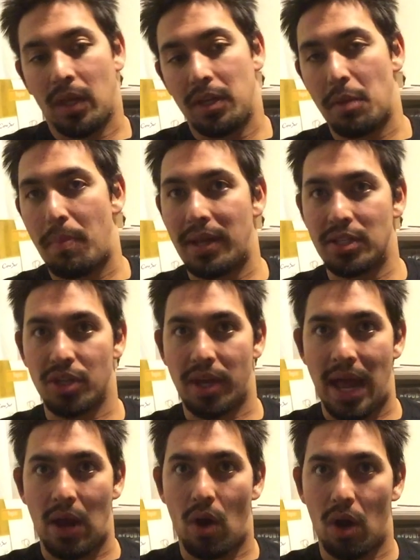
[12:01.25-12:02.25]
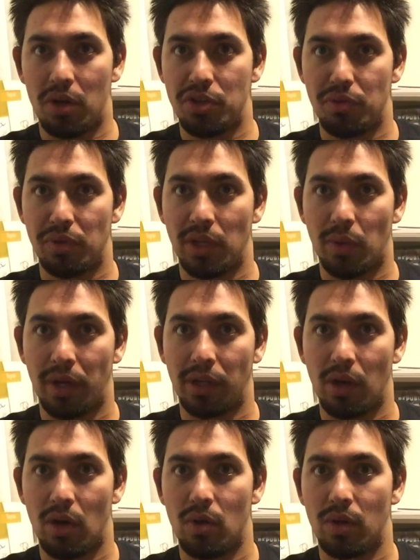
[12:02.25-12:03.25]
Depends on how hard you really want to
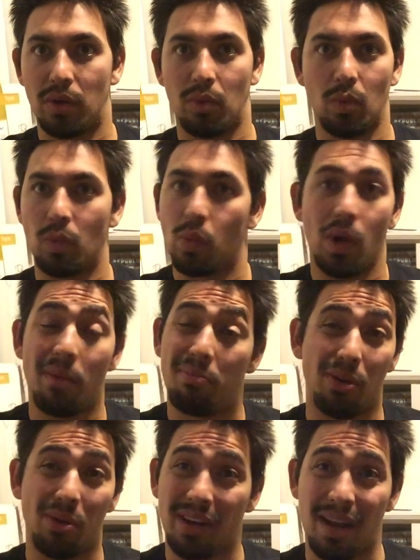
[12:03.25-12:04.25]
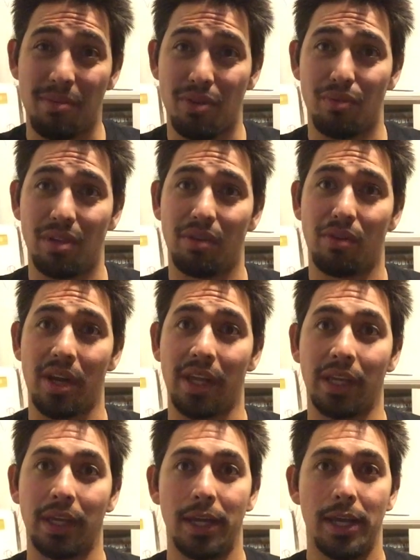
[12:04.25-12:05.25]
go or what program you're really
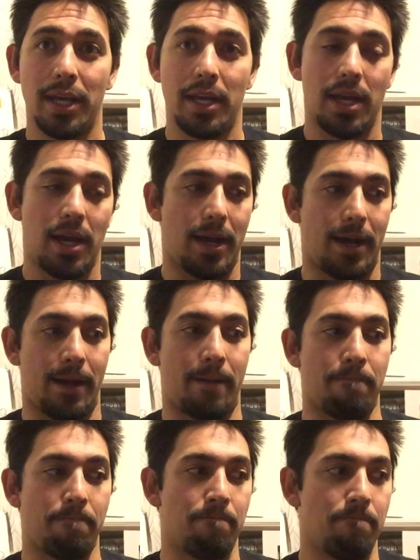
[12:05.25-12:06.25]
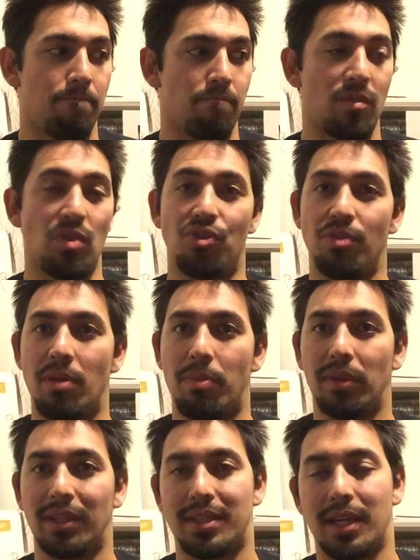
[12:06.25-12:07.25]
running. Usually
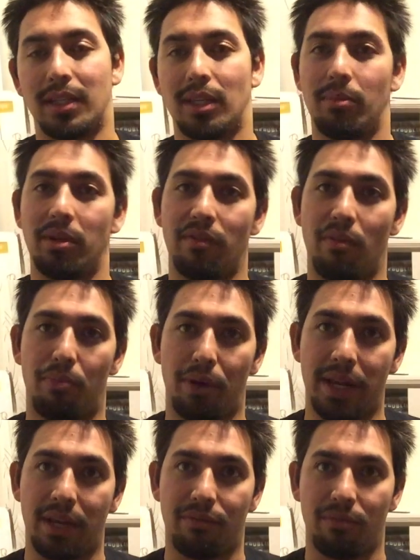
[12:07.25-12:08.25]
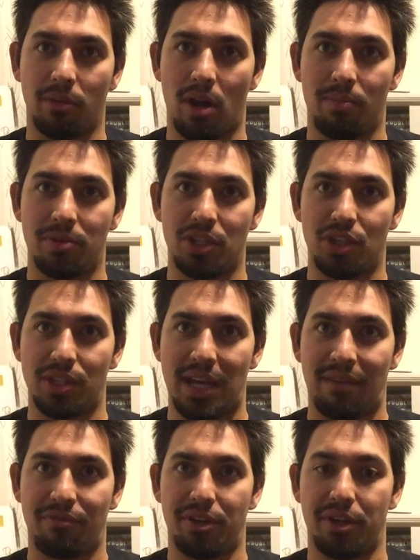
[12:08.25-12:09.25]
people like to take a little bit of a break from competitions
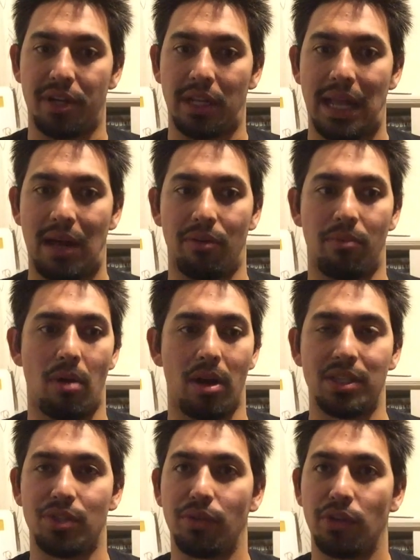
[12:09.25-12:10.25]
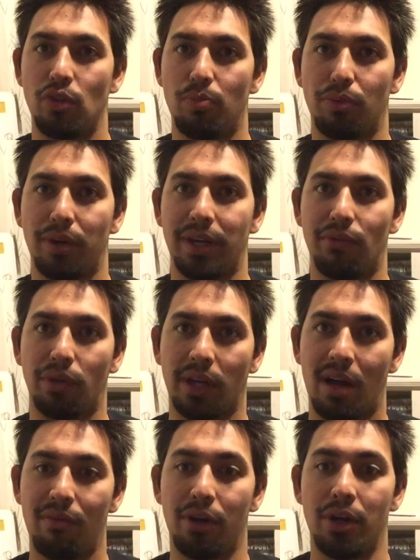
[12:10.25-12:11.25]
after and allow their bodies to recuperate and
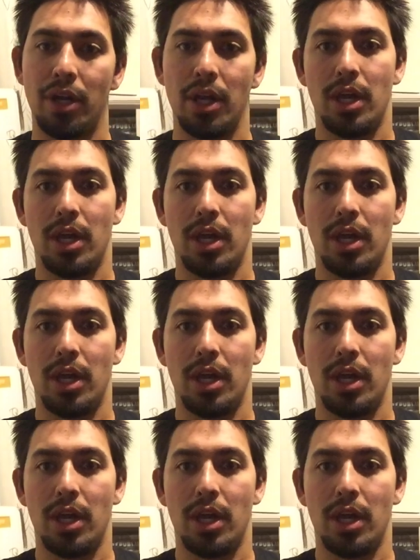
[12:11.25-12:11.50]
recover.